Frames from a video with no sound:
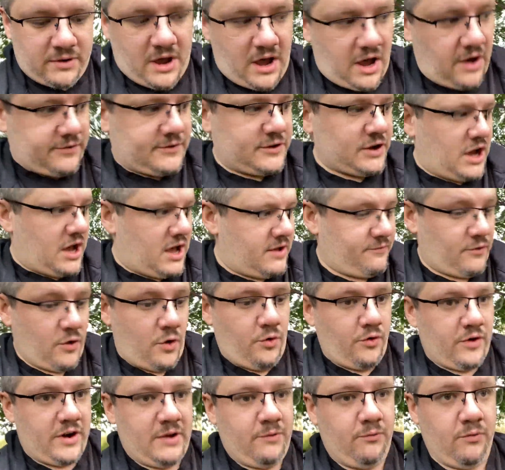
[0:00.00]
after I've
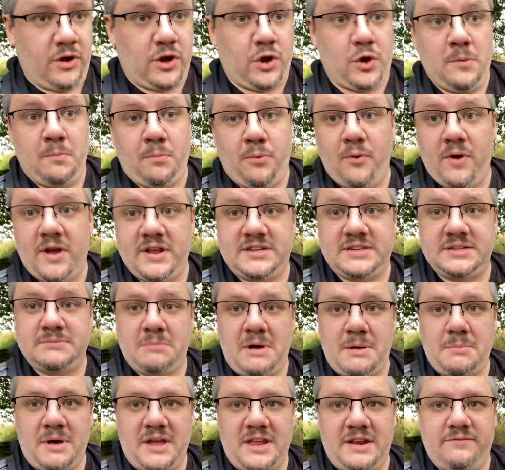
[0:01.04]
already recuperated
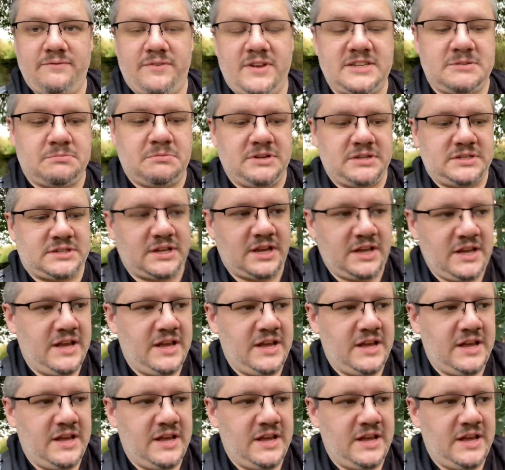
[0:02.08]
my main investment,